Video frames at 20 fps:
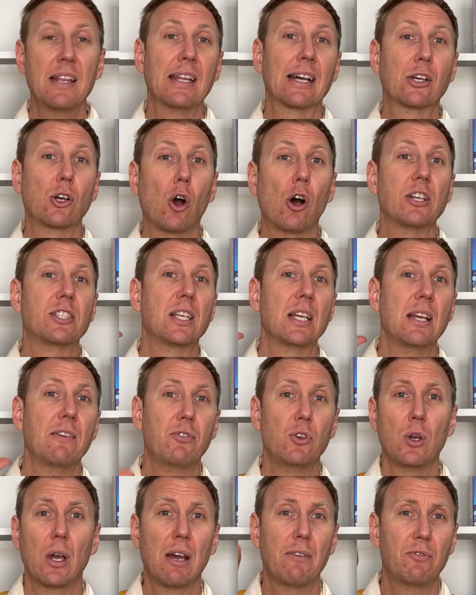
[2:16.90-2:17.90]
Now guys,
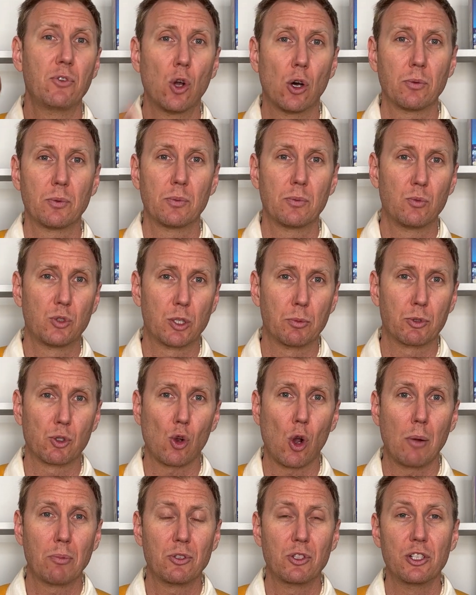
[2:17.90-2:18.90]
if you have not
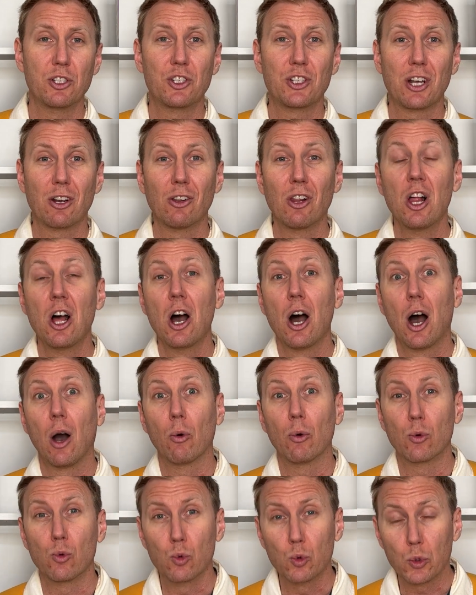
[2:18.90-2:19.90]
subscribed to this channel,
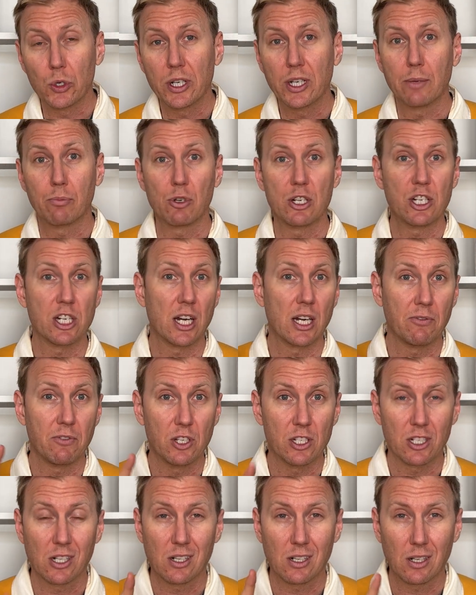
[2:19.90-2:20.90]
I would really appreciate if
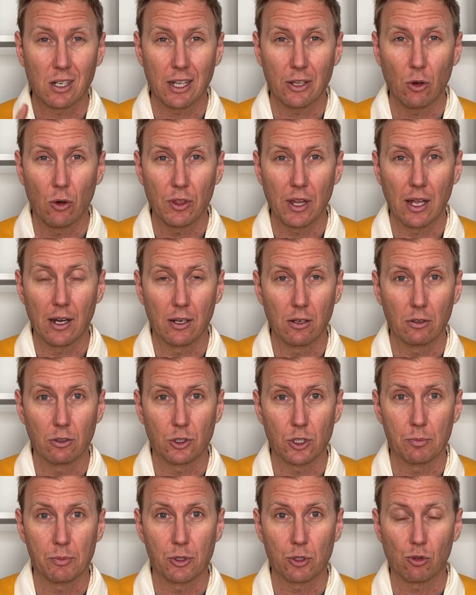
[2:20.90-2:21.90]
you just click on that little
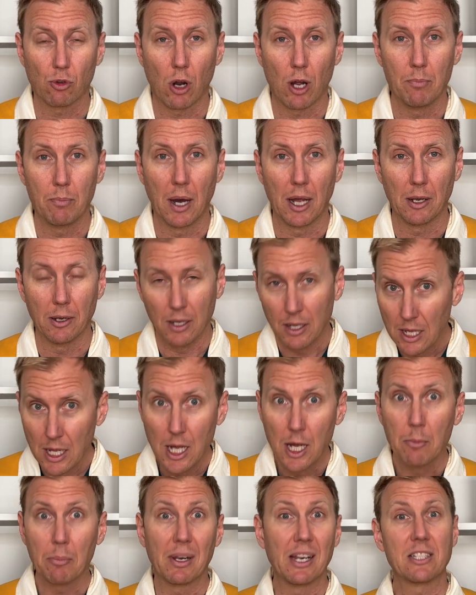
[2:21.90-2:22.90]
subscribe button.
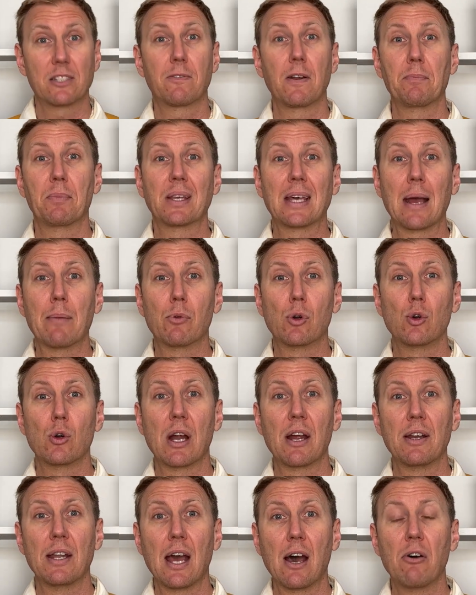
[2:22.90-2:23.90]
But let's flip the camera
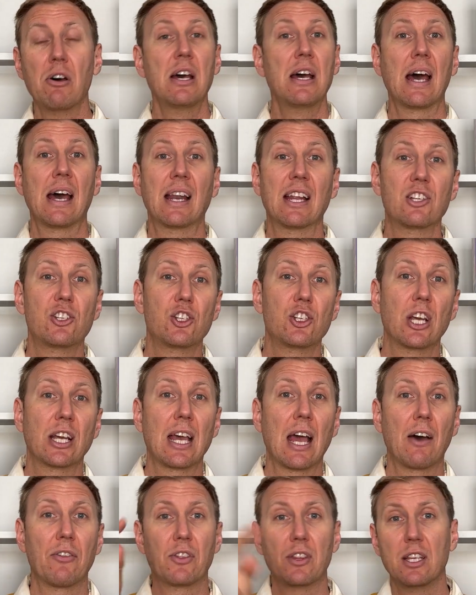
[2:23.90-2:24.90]
around now and let's
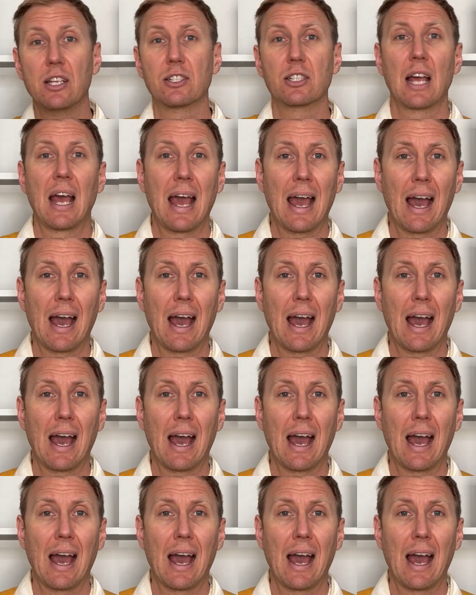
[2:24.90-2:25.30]
check out this